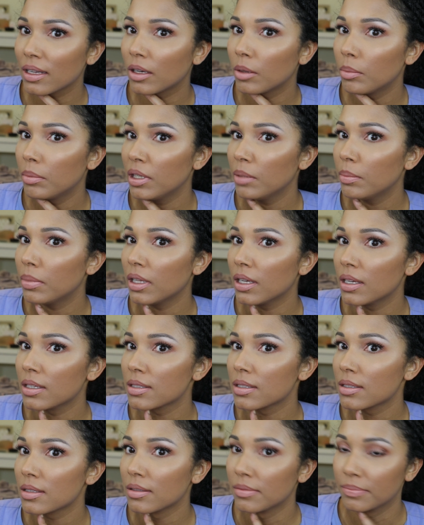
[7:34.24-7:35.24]
B+.
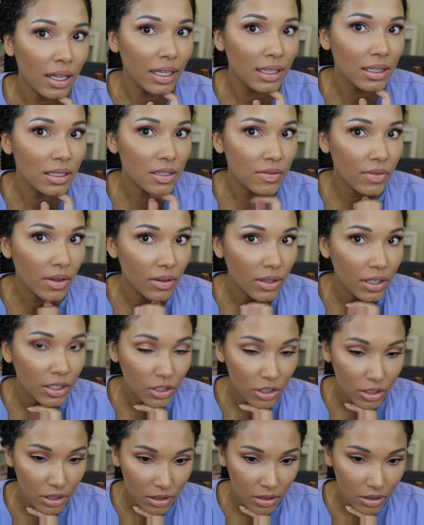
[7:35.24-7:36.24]
I like this
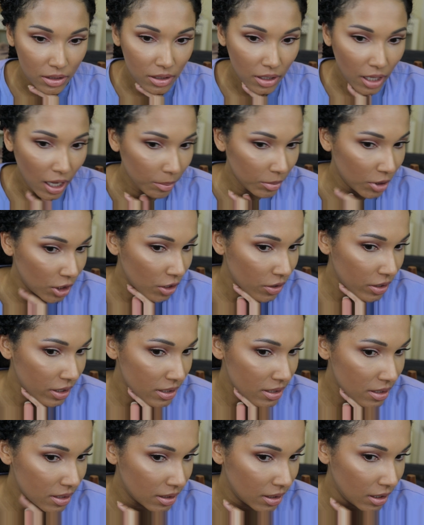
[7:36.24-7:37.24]
foundation. I'm
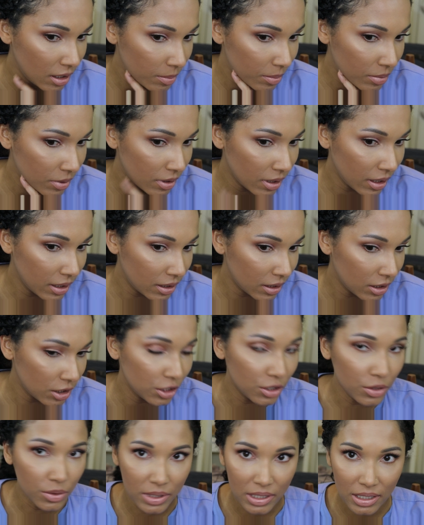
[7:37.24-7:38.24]
curious to keep like
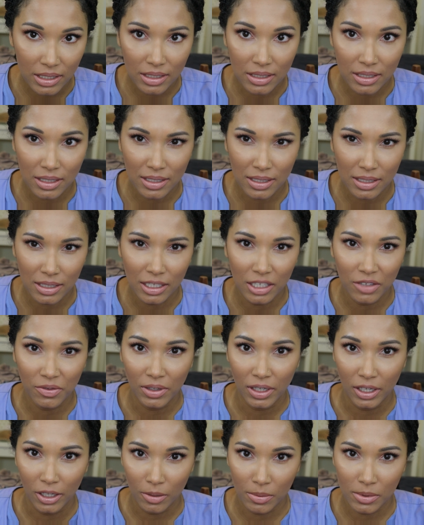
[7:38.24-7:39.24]
using it to see if
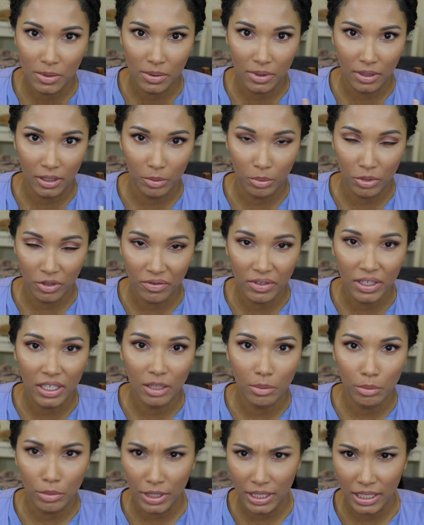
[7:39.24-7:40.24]
it helps with like
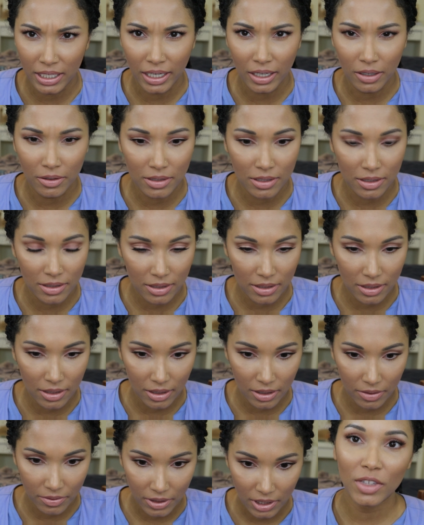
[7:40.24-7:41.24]
preventing breakouts and
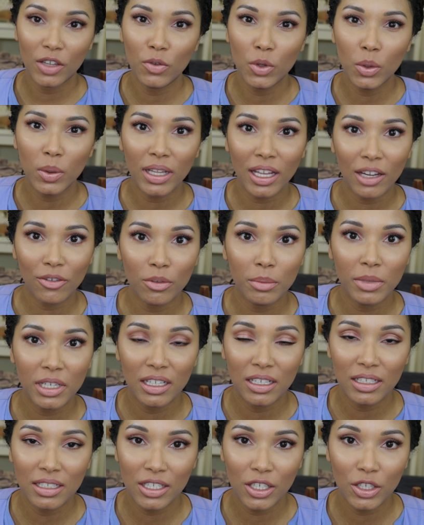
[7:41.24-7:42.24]
stuff. If you would like for me to
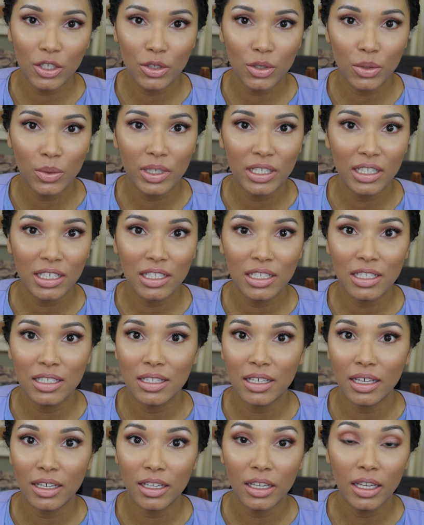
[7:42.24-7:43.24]
continue doing
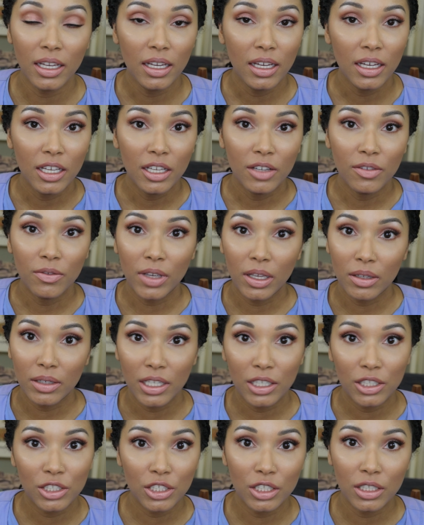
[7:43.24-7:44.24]
these like
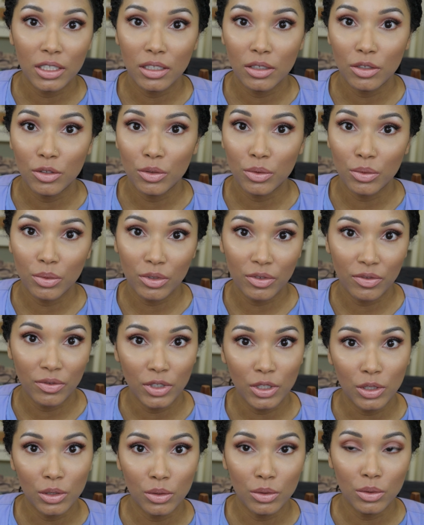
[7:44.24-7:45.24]
foundation
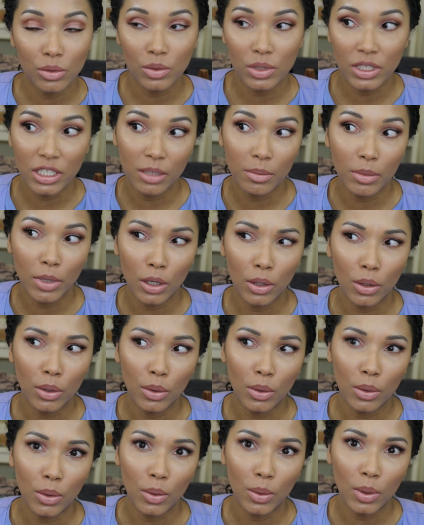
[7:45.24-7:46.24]
review
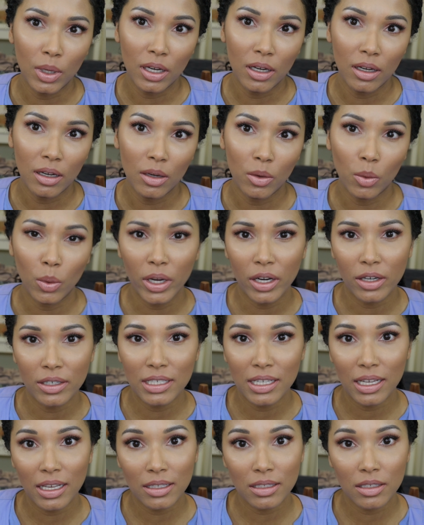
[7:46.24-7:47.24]
demo wear
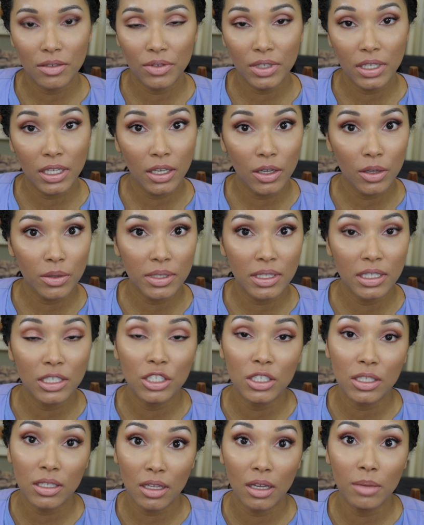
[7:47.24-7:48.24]
test videos, then
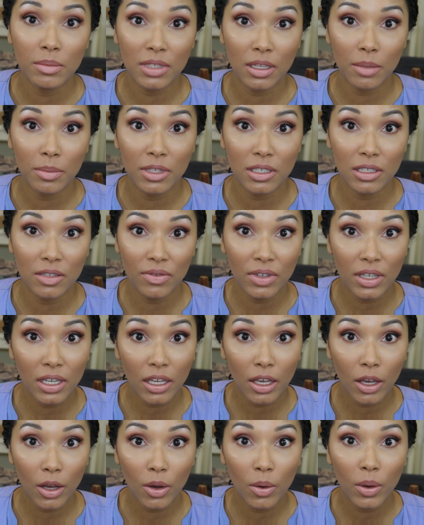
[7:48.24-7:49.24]
just thumbs up this
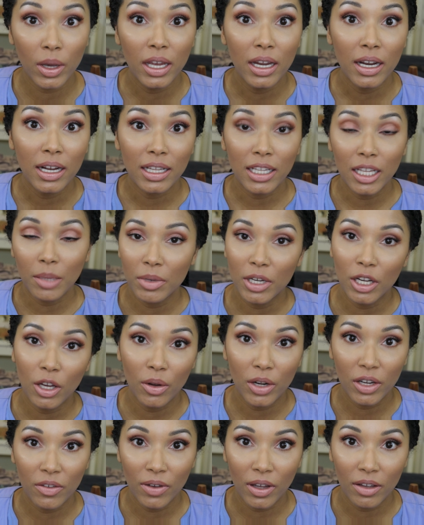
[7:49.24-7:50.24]
video. Let me know
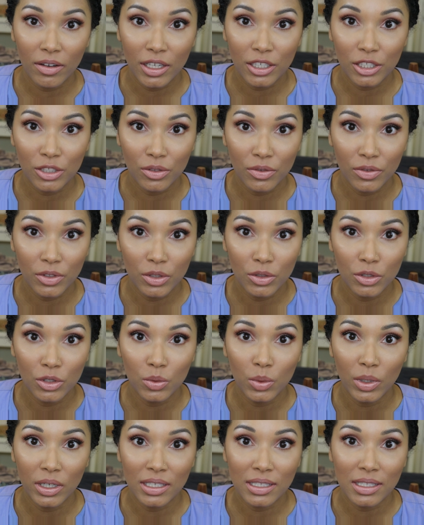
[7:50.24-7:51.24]
any foundation reviews
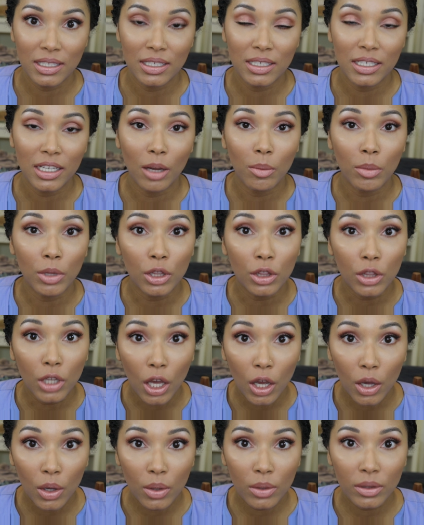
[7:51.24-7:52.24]
you want to see down
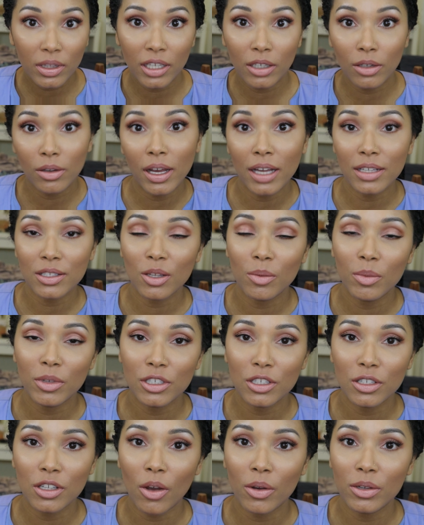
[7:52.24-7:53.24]
below. Thank you guys so
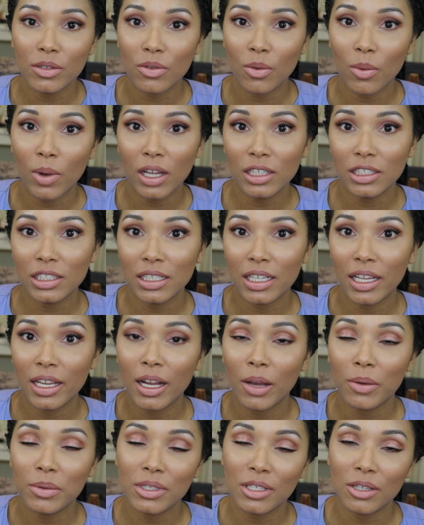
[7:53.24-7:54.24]
much as always for watching, and
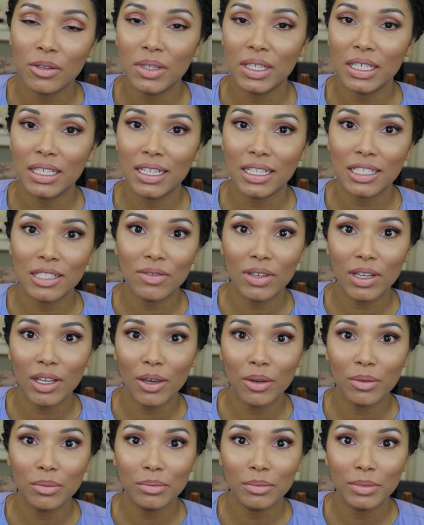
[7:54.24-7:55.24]
I'll see you in the next
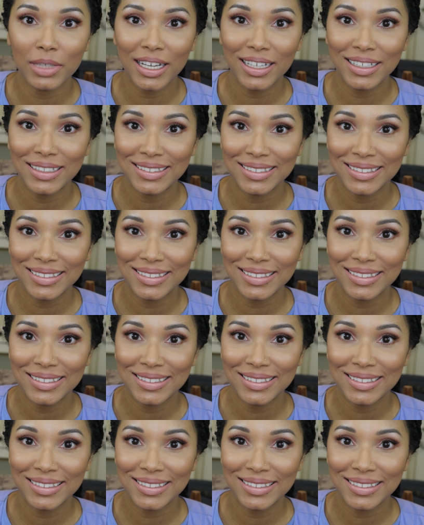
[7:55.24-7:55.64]
video. Bye.